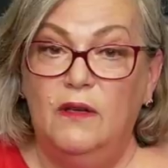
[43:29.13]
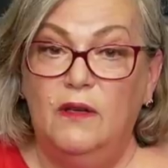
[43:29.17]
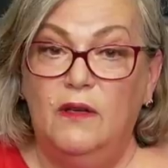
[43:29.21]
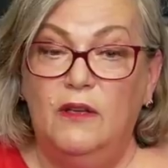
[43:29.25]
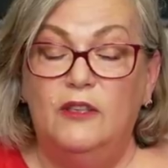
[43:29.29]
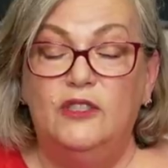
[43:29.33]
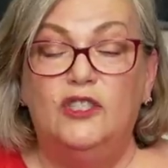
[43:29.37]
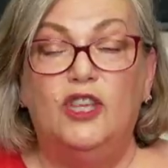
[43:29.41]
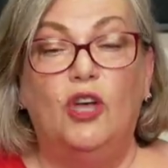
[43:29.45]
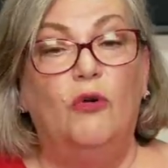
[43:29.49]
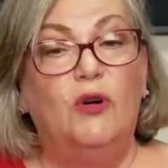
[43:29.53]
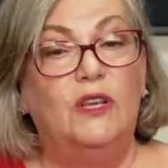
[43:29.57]

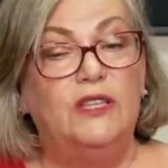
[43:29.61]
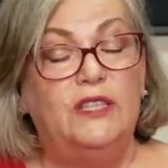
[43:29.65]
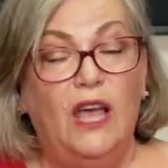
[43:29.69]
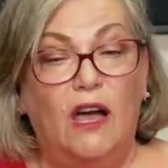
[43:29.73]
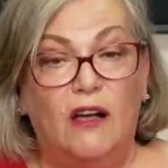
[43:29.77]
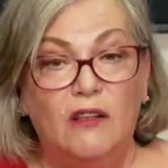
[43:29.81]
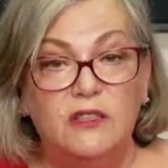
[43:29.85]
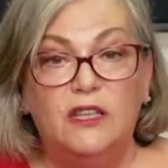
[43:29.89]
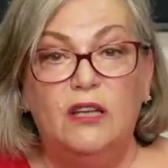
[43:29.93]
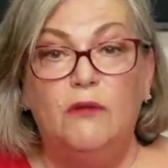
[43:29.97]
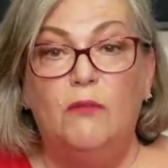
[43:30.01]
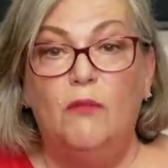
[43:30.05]
So
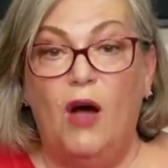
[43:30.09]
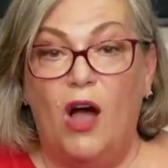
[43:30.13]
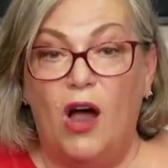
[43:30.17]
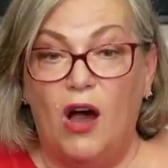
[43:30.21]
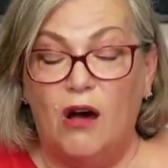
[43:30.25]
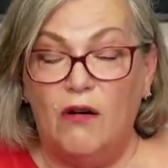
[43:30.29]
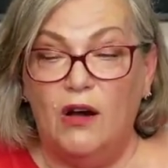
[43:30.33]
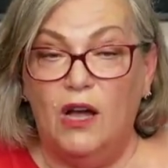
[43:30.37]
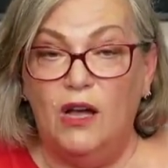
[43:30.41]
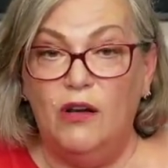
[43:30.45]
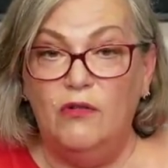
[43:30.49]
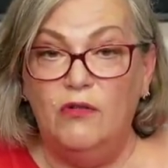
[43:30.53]
until
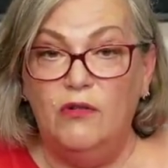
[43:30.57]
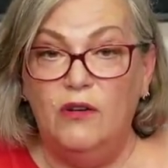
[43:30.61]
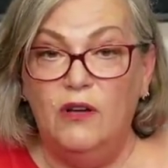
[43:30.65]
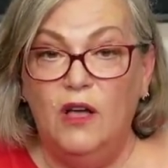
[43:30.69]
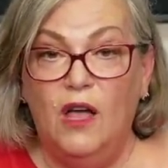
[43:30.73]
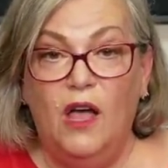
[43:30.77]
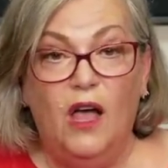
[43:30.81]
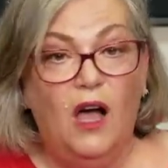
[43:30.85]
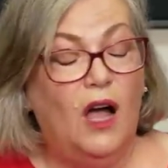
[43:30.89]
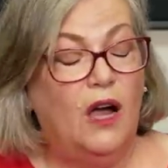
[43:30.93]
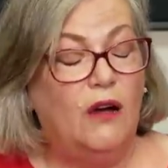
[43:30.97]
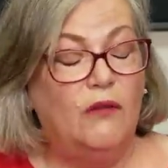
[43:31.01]
tomorrow,
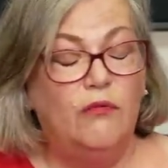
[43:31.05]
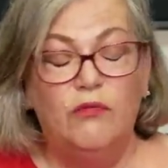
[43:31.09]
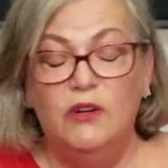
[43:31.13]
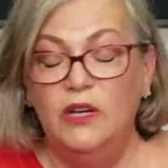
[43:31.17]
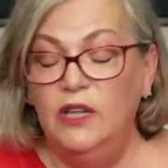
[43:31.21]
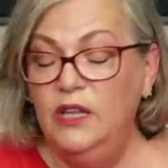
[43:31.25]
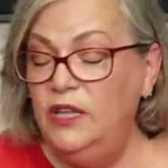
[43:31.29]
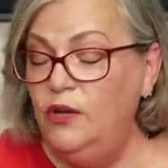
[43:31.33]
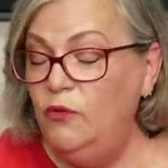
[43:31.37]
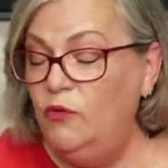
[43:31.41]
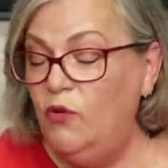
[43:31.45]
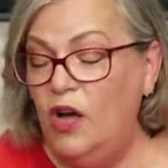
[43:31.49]
I
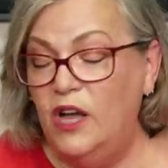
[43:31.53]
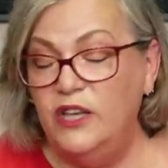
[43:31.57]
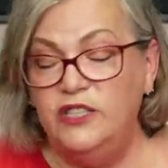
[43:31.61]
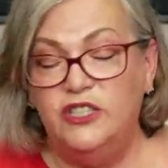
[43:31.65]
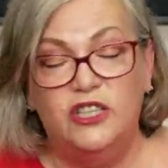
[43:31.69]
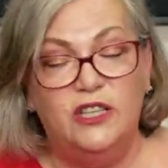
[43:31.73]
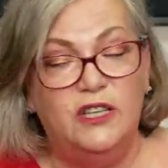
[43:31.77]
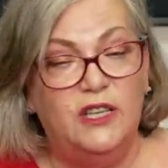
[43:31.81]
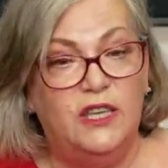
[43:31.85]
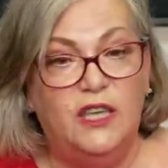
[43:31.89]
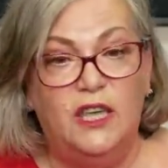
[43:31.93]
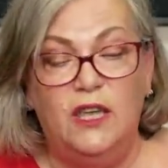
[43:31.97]
really want you
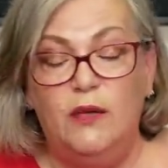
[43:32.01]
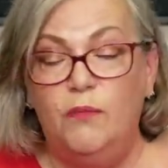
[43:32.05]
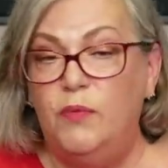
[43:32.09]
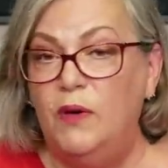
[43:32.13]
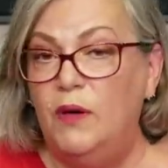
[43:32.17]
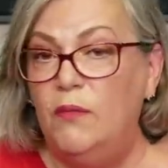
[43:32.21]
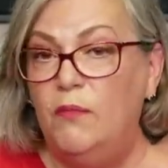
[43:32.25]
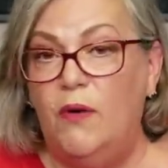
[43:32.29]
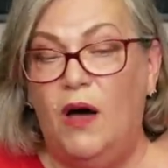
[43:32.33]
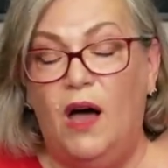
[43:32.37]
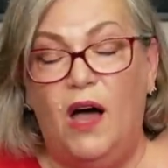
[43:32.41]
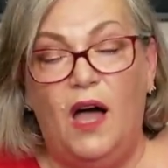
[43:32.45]
to keep in
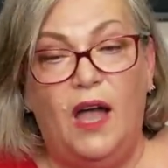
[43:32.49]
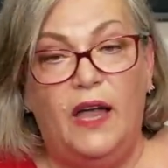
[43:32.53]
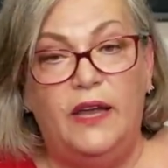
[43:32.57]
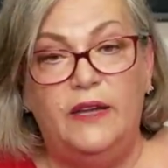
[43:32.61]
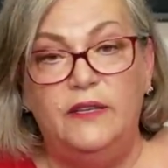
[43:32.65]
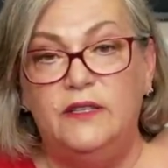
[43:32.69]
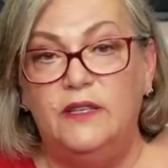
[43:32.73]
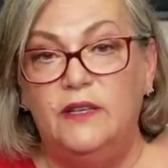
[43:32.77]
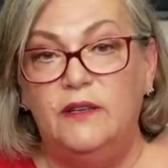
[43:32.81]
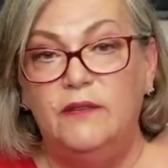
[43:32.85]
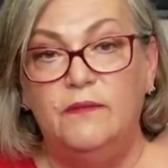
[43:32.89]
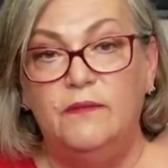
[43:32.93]
mind